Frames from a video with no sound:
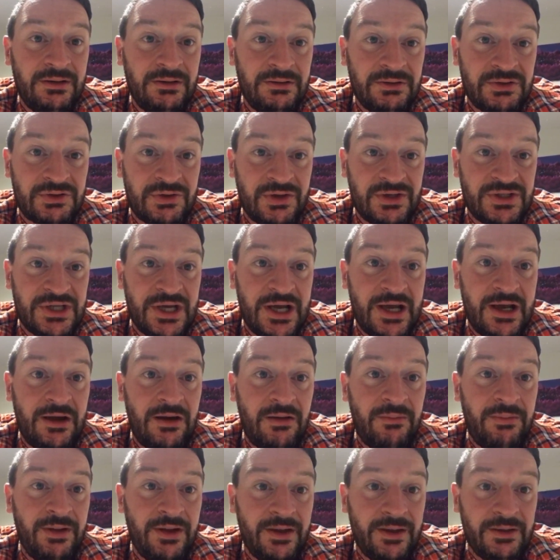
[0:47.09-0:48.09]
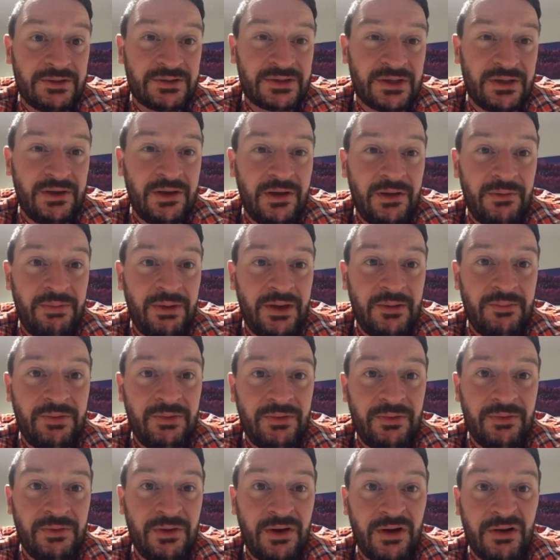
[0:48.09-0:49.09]
stretch it out a bit because I know people
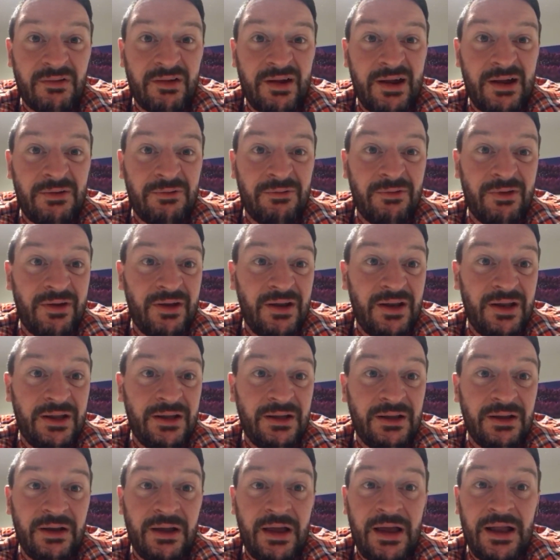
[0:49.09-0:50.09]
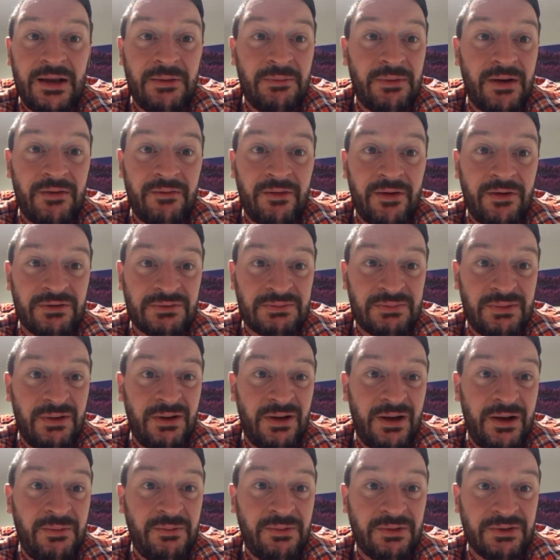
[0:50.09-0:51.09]
are not around really anywhere else but
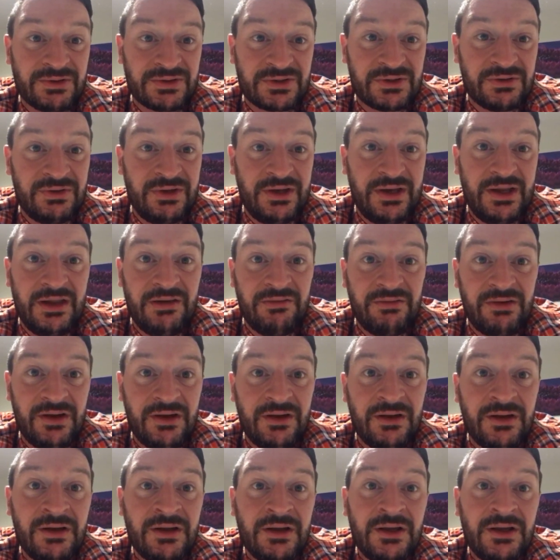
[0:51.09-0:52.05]
home on a Sunday evening.